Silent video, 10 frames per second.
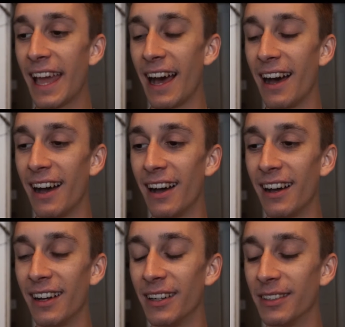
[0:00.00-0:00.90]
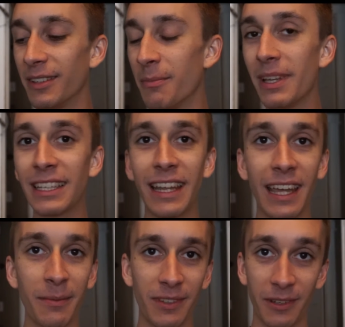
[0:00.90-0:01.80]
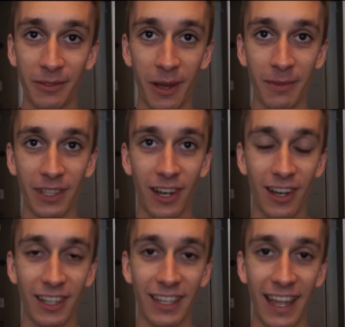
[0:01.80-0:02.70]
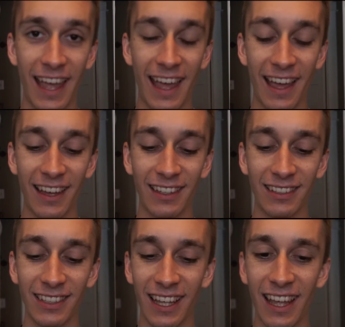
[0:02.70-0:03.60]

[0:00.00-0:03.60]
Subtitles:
The many names that have come and gone, and